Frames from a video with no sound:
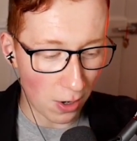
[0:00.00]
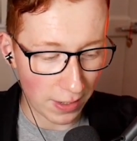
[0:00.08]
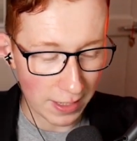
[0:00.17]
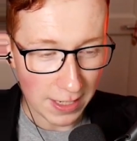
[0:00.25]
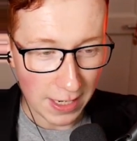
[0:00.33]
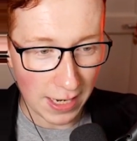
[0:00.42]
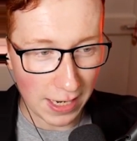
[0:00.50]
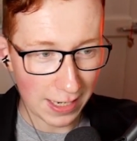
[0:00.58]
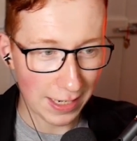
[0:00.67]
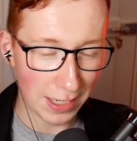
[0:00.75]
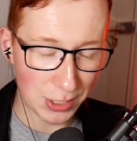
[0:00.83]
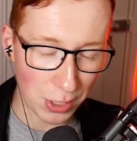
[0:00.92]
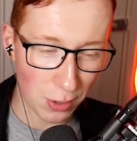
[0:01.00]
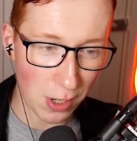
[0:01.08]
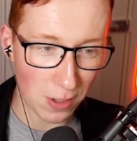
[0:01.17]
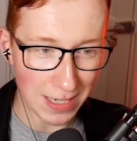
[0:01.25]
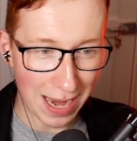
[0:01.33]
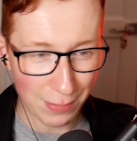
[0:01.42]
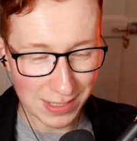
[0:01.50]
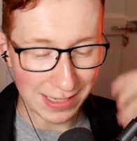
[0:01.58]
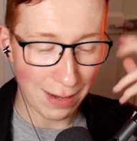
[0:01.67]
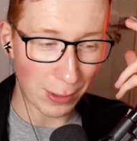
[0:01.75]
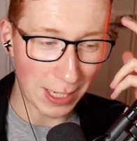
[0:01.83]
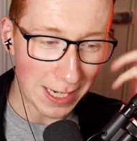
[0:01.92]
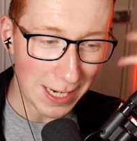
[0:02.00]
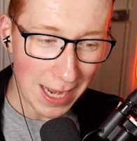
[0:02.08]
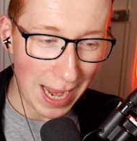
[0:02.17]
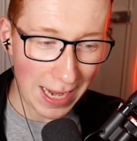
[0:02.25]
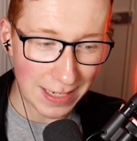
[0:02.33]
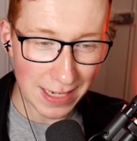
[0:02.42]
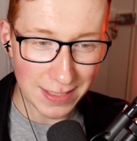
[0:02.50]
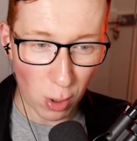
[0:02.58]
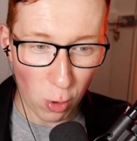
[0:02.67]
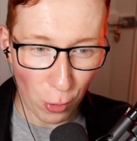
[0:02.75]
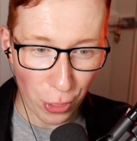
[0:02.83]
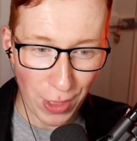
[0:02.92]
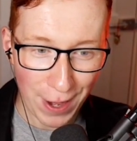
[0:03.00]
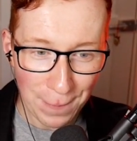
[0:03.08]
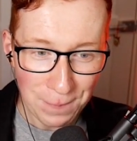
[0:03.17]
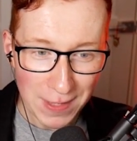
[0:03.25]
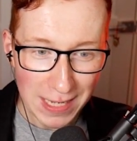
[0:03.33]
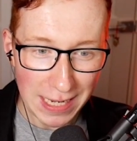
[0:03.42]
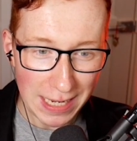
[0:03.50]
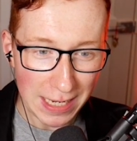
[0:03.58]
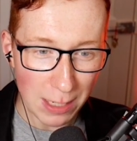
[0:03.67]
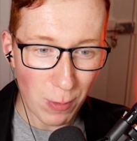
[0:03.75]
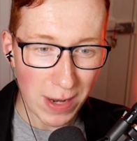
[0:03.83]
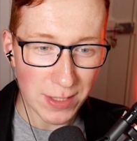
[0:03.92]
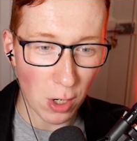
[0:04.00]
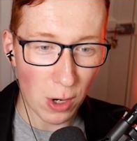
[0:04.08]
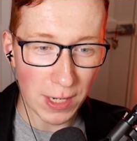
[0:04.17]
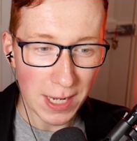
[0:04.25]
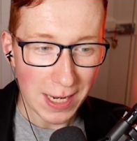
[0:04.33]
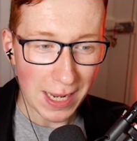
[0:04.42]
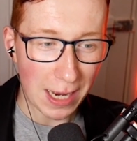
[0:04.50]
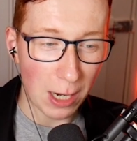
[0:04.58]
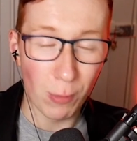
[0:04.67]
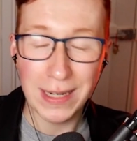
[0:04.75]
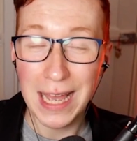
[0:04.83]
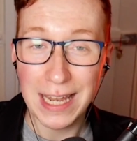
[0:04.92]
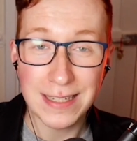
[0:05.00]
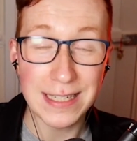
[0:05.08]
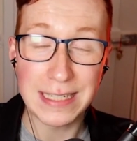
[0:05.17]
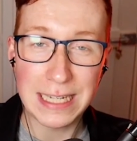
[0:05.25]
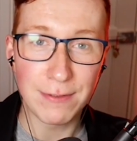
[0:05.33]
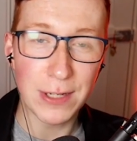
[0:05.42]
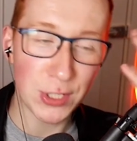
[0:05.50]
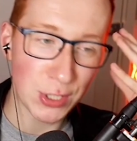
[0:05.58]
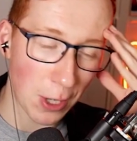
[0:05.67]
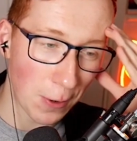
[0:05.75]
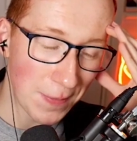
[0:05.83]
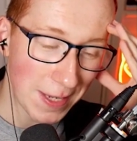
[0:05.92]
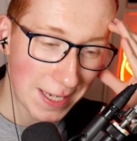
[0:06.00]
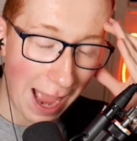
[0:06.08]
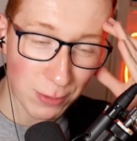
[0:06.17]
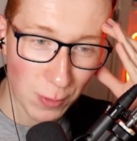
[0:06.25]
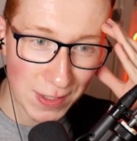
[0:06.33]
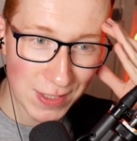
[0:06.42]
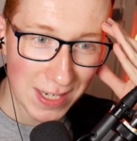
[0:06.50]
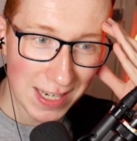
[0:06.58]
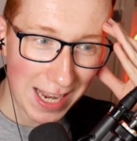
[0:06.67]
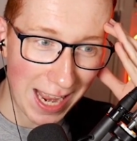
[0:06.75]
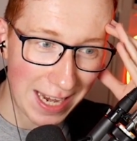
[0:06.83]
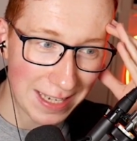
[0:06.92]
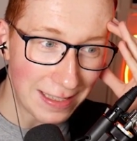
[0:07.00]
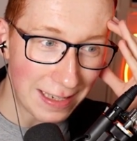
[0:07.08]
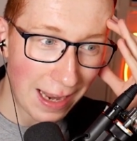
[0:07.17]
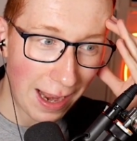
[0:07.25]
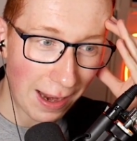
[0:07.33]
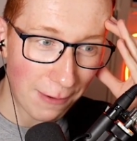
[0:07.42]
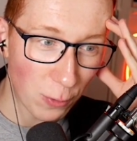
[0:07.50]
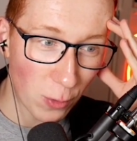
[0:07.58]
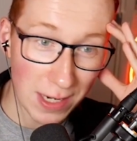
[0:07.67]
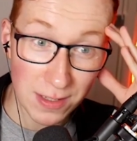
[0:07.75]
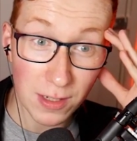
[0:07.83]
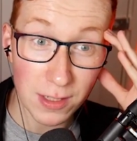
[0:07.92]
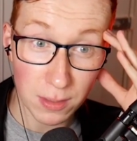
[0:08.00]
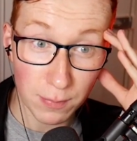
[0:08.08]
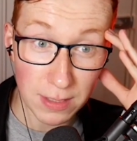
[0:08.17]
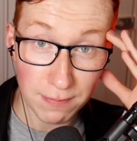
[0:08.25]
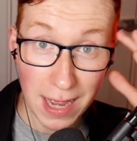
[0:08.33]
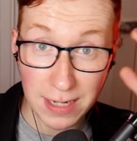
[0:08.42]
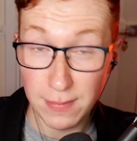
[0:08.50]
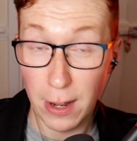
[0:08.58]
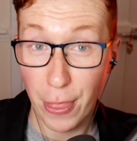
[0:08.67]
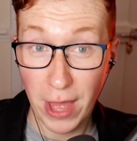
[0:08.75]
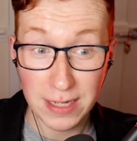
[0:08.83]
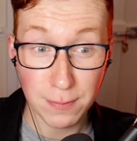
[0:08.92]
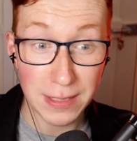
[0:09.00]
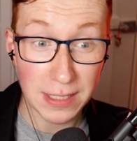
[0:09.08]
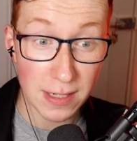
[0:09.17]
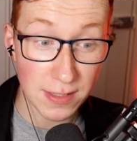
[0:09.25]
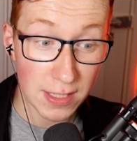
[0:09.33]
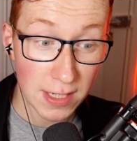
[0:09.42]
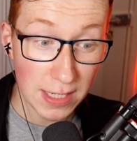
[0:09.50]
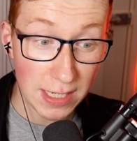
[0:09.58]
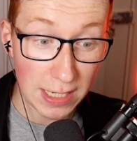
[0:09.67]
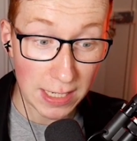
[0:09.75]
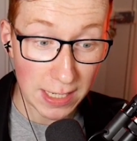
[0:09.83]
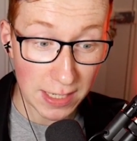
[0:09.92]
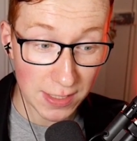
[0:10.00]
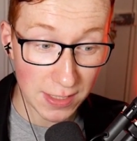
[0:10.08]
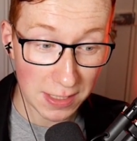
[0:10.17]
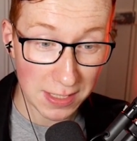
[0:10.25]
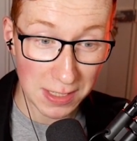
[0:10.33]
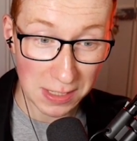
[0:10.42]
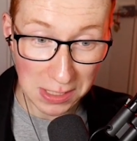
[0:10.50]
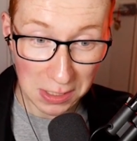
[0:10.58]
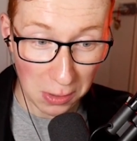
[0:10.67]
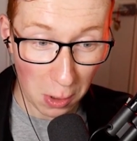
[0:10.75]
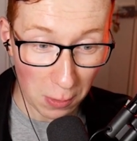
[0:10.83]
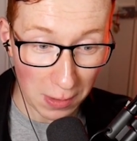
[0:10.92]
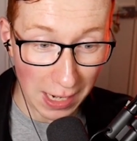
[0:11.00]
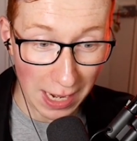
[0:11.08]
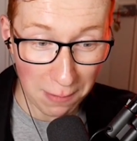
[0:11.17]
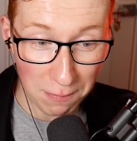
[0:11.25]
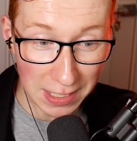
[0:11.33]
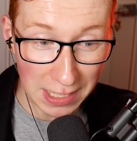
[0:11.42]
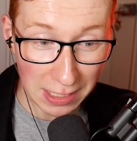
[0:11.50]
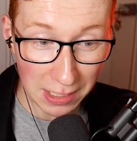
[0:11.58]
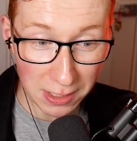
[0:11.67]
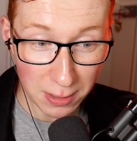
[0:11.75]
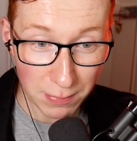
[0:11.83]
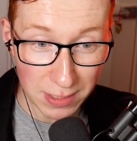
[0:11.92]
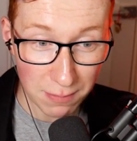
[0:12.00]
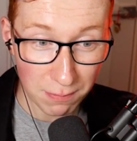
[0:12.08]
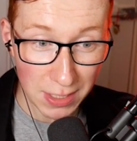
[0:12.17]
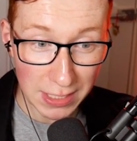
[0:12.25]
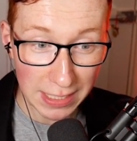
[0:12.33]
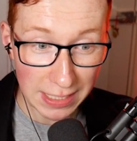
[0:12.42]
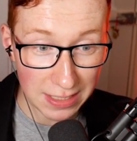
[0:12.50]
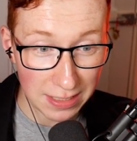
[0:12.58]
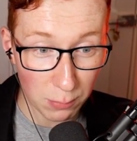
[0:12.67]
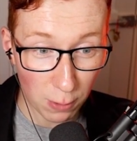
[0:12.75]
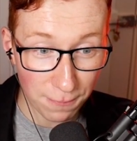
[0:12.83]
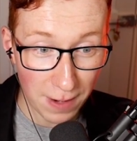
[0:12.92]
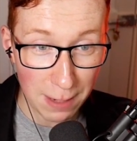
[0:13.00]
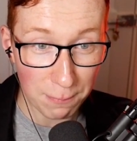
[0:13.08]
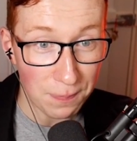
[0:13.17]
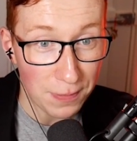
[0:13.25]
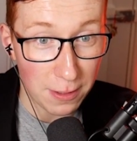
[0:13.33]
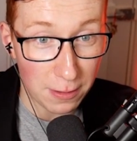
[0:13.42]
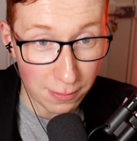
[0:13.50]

on a show called I'm a Celebrity, and it's a whole thing. He went on a reality TV show afterwards, and everyone is a little bit mad about that because he is, you know, kind of making a little bit of money and getting more fame